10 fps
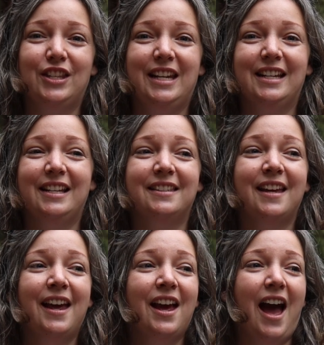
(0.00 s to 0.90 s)
these
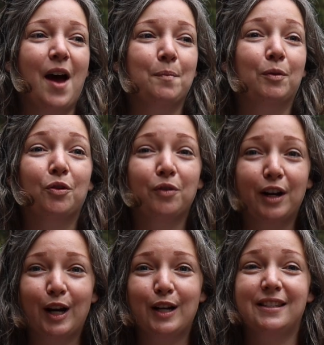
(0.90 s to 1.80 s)

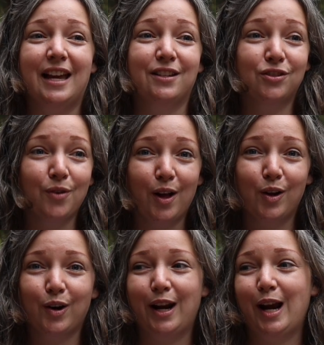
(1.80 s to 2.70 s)
critters and soil
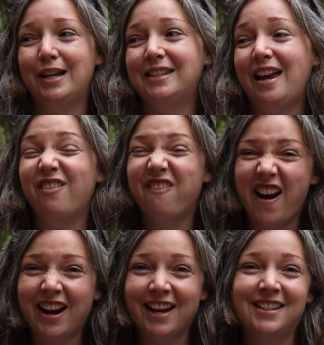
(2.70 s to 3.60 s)
critters and
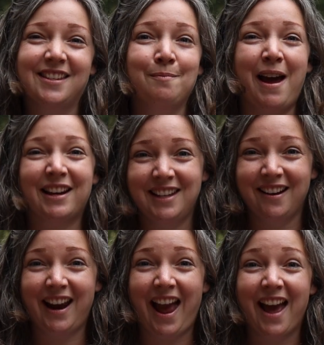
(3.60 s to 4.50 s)
fungus and
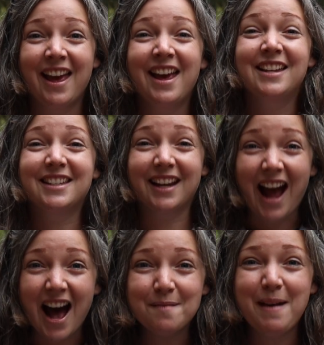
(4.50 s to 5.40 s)
bacteria to
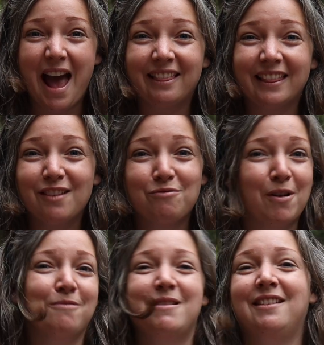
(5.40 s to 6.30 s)
come and live
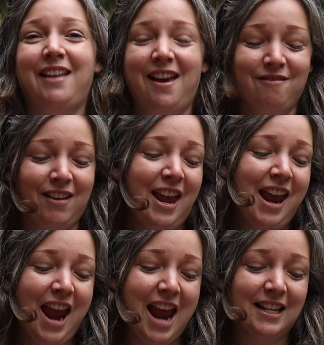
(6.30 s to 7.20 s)
where we live.
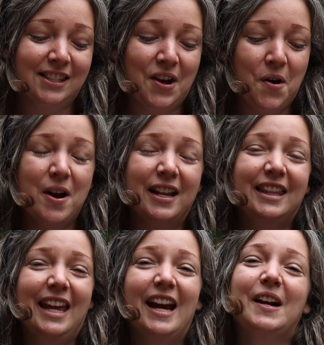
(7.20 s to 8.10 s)
And so
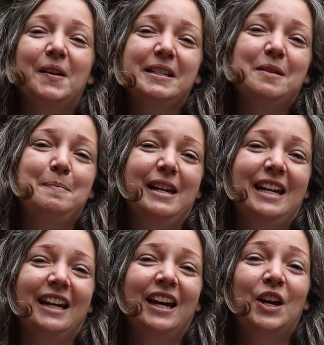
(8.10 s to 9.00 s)
they're going to
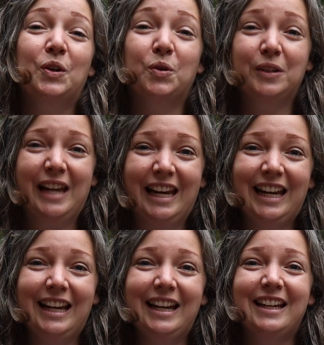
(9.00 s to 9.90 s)
be
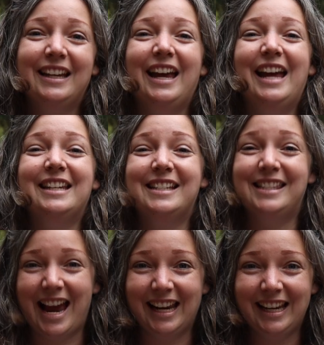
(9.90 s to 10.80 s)
creating and
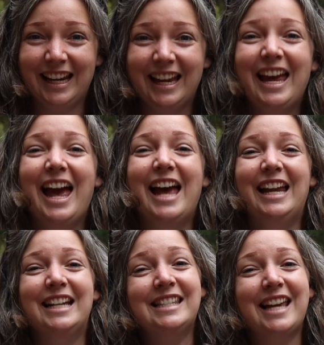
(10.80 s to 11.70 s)
designing an
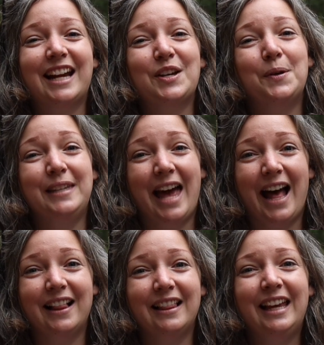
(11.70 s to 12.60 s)
insect
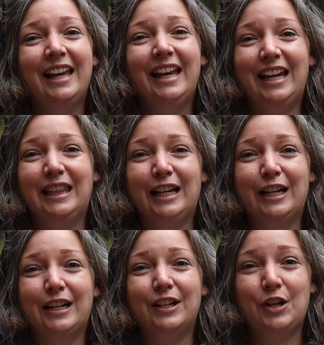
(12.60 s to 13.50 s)
hotel in
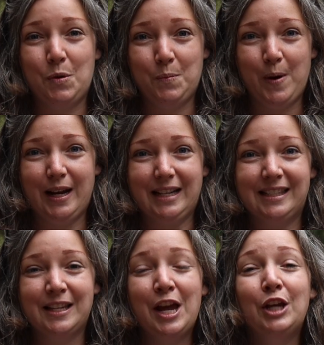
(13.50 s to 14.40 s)
their
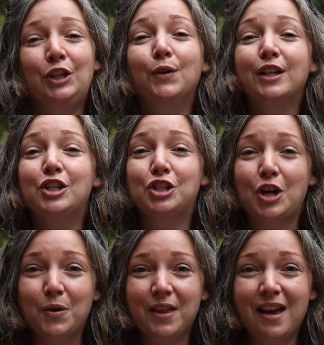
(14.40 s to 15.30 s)
notebooks. You can
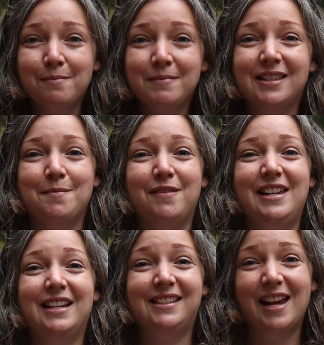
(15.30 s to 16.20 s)
show them some of
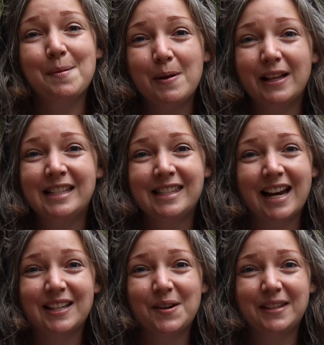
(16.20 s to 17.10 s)
the example
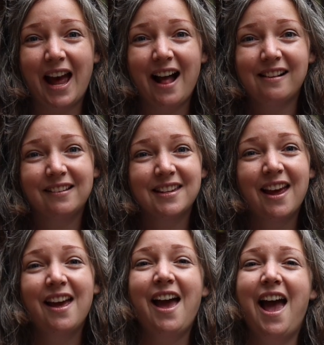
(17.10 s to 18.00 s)
insect hotels
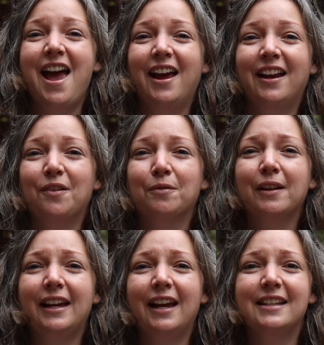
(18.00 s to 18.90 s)
and
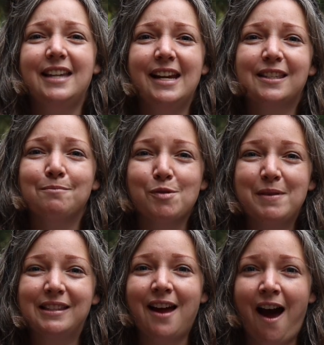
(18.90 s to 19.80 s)
really take some
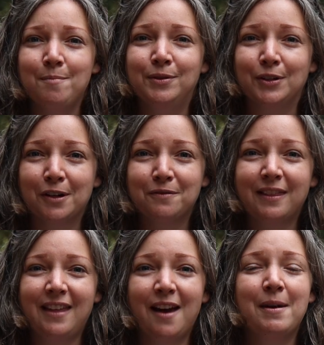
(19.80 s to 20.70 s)
moments to observe
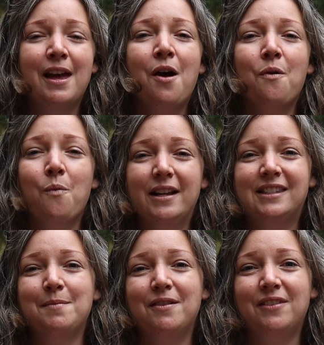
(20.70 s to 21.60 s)
with them what
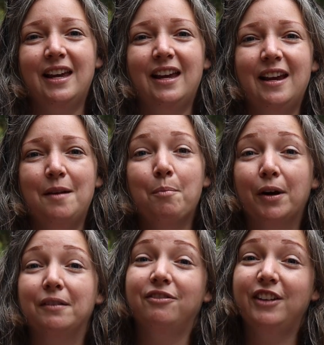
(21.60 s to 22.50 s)
some of the
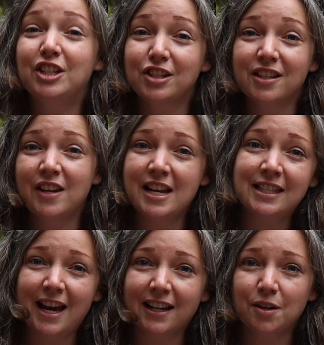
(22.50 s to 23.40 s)
important features of an
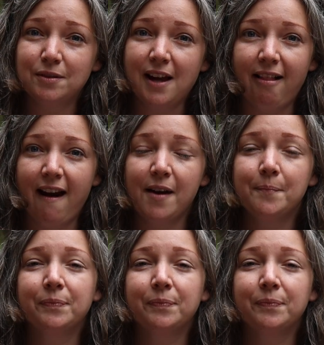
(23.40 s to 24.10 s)
insect hotel are.